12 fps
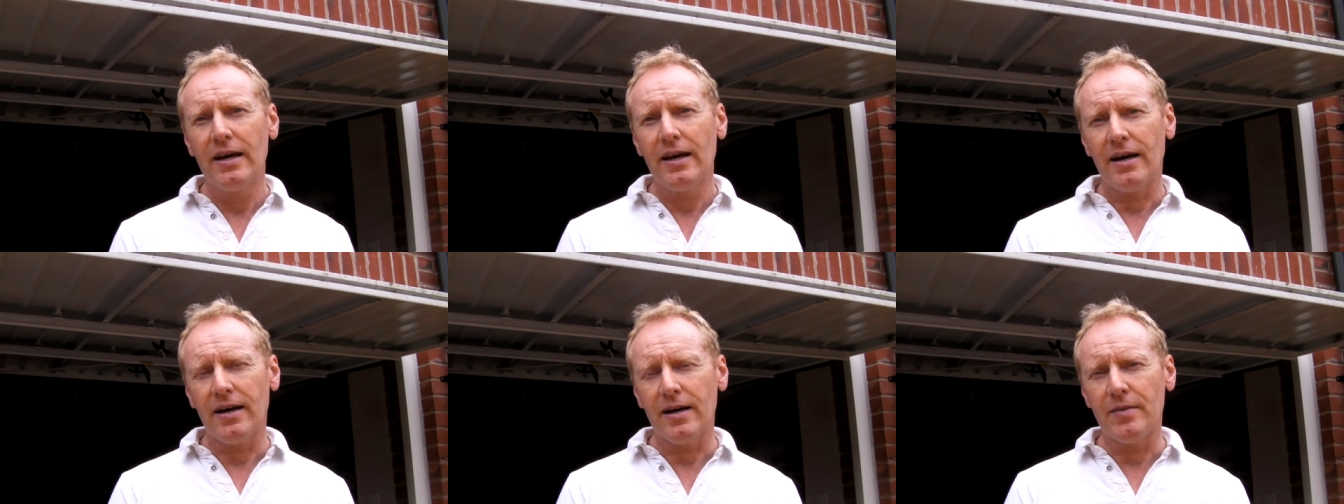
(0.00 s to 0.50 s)

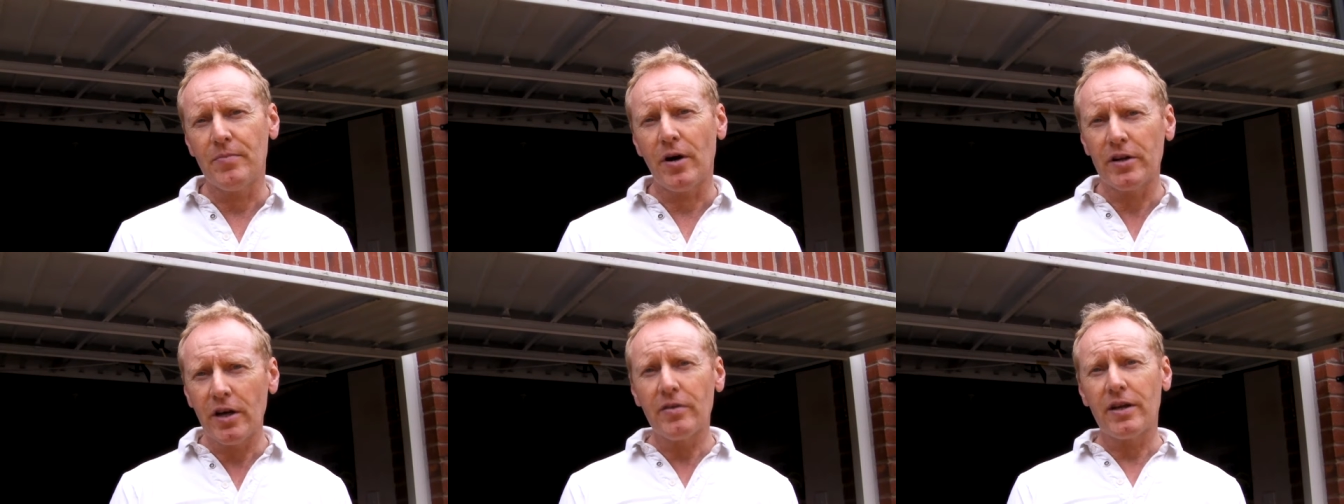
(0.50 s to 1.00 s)

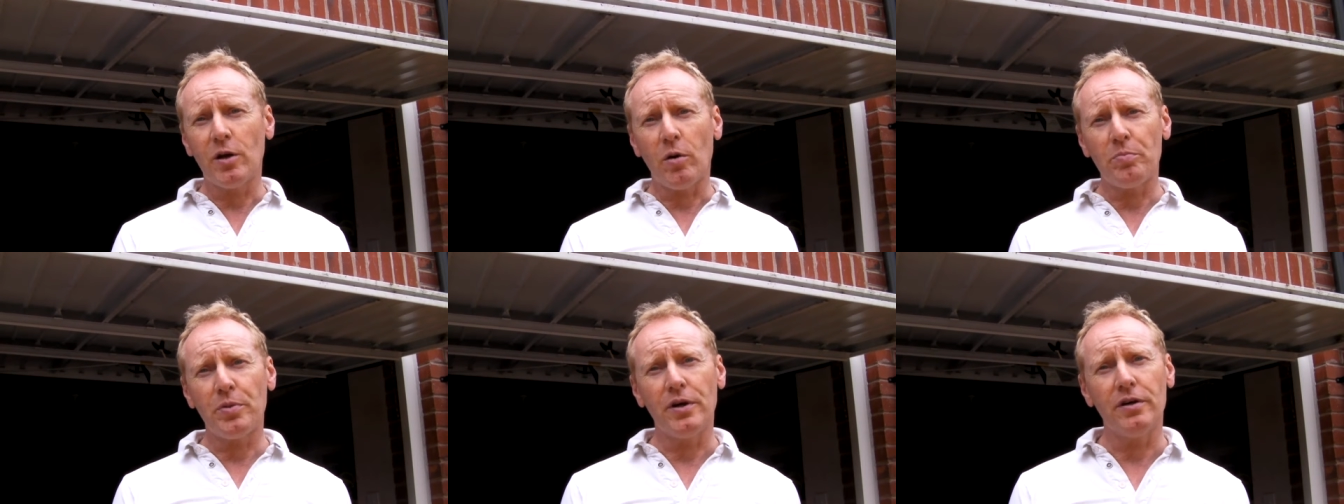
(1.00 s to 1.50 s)
I know they're
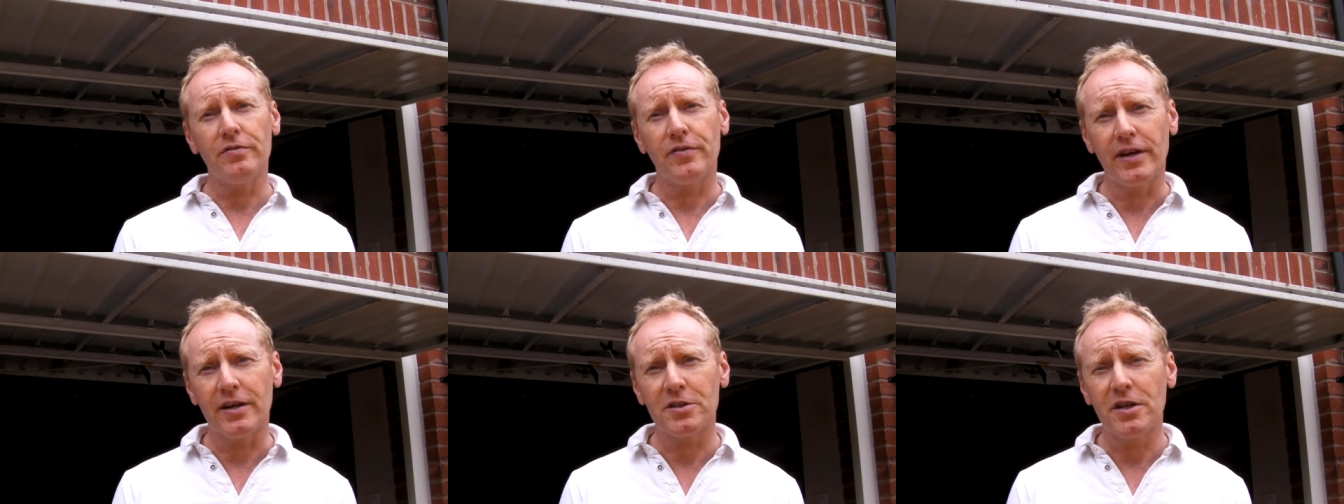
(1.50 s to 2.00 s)
not
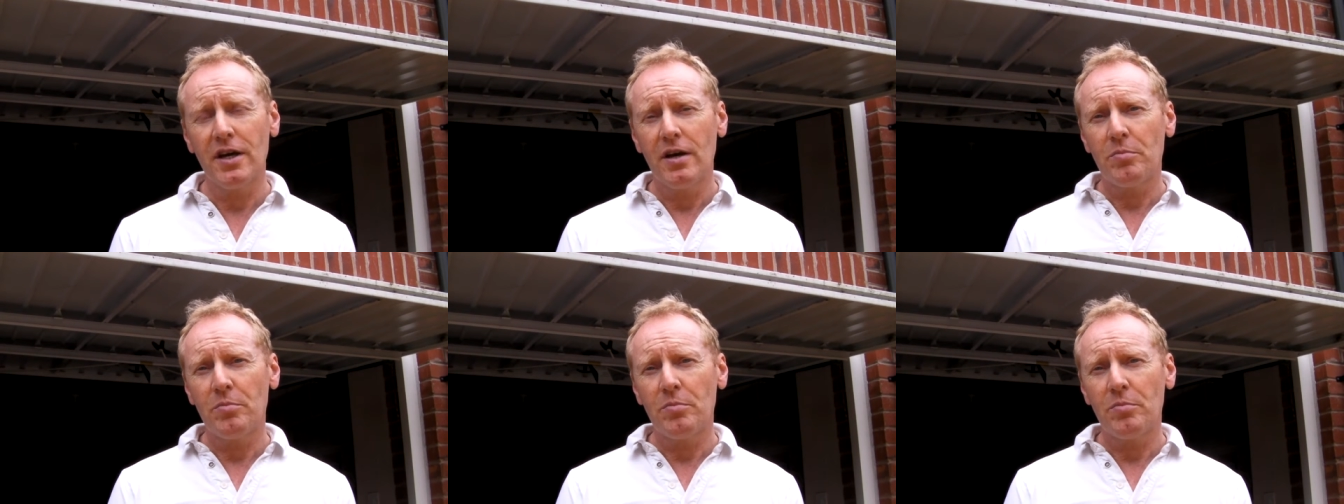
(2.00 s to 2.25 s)
perfect,